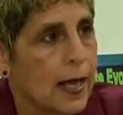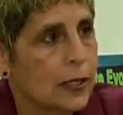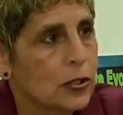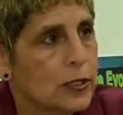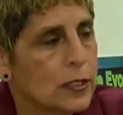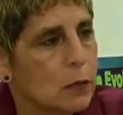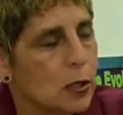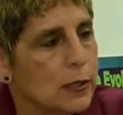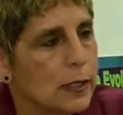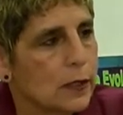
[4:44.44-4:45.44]
Actually,
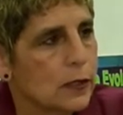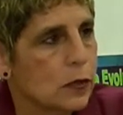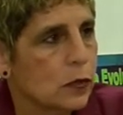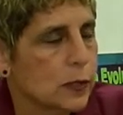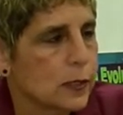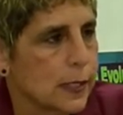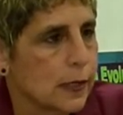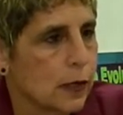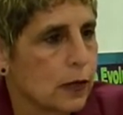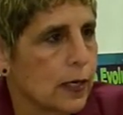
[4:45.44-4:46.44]
small cells
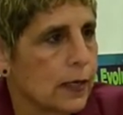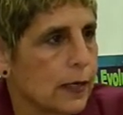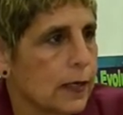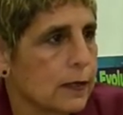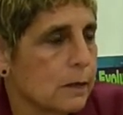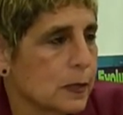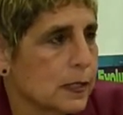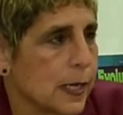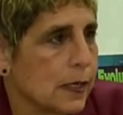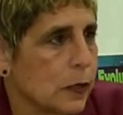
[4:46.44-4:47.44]
are like
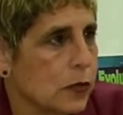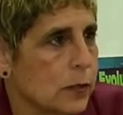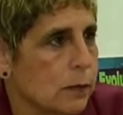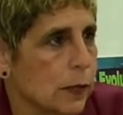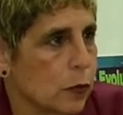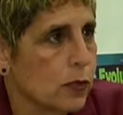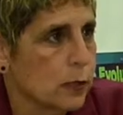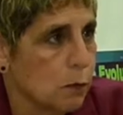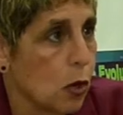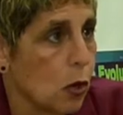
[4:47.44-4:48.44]
cells, but they're
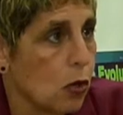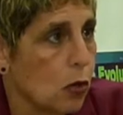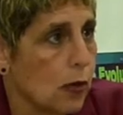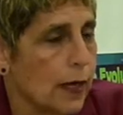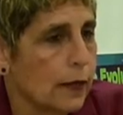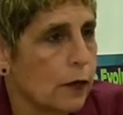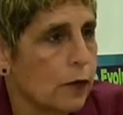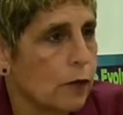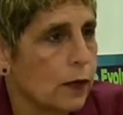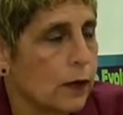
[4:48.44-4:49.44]
small, and
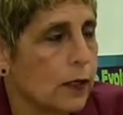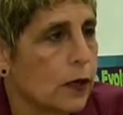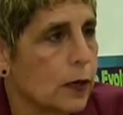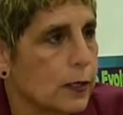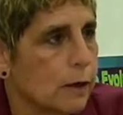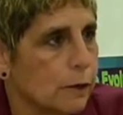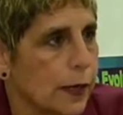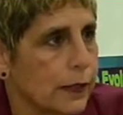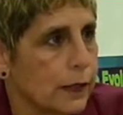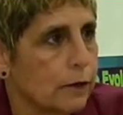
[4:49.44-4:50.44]
they're very
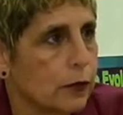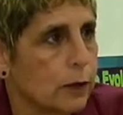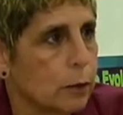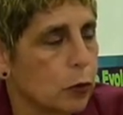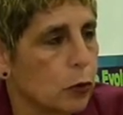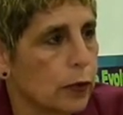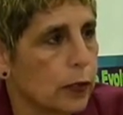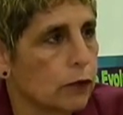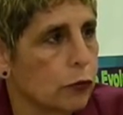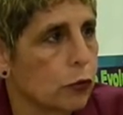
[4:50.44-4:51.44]
cost-effective to deploy
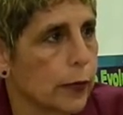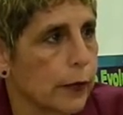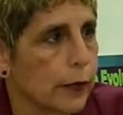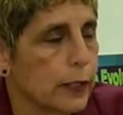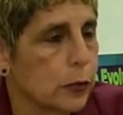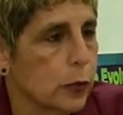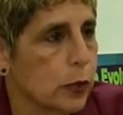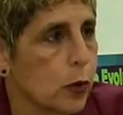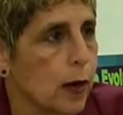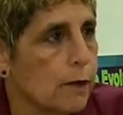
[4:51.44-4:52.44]
in rural areas where
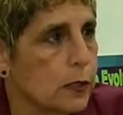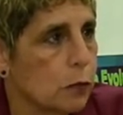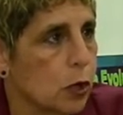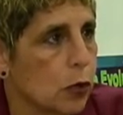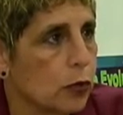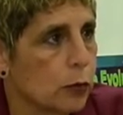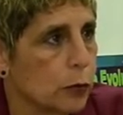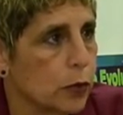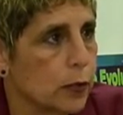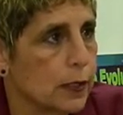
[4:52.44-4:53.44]
you have smaller
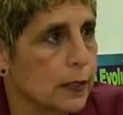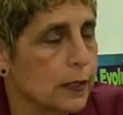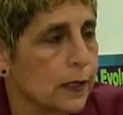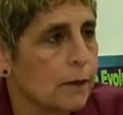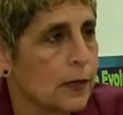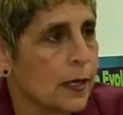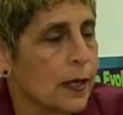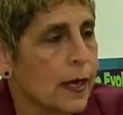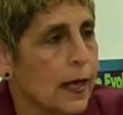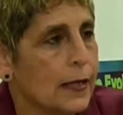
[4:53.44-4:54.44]
communities.
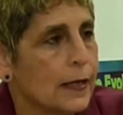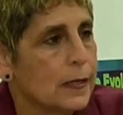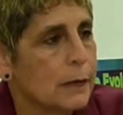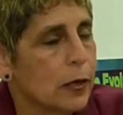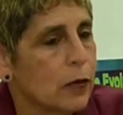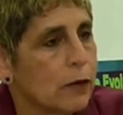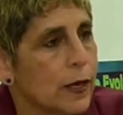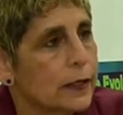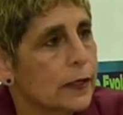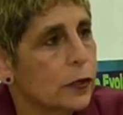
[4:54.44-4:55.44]
And as a matter of
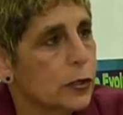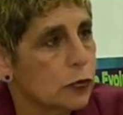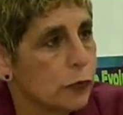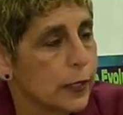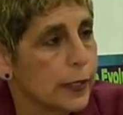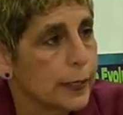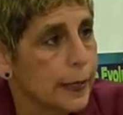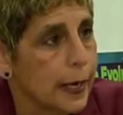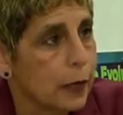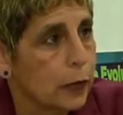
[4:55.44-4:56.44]
fact, in Australia
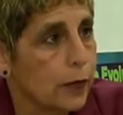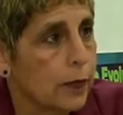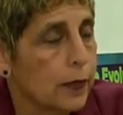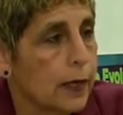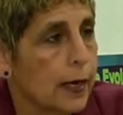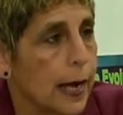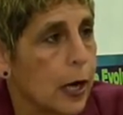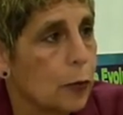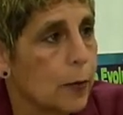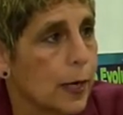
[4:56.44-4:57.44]
now, in the
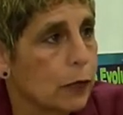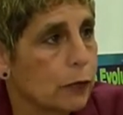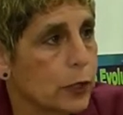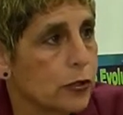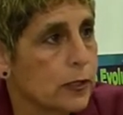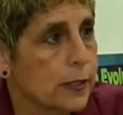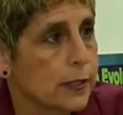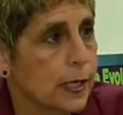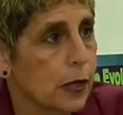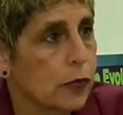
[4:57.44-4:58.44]
outback regions in
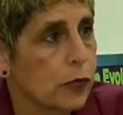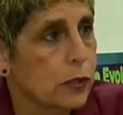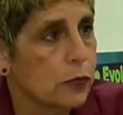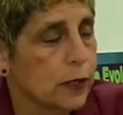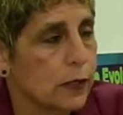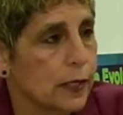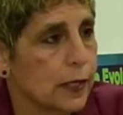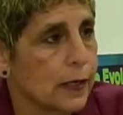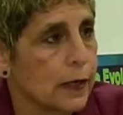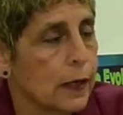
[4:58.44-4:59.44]
South
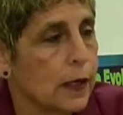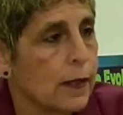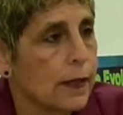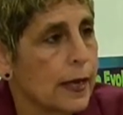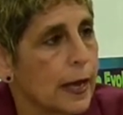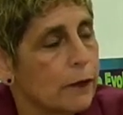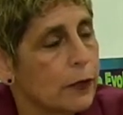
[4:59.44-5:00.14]
Australia, they have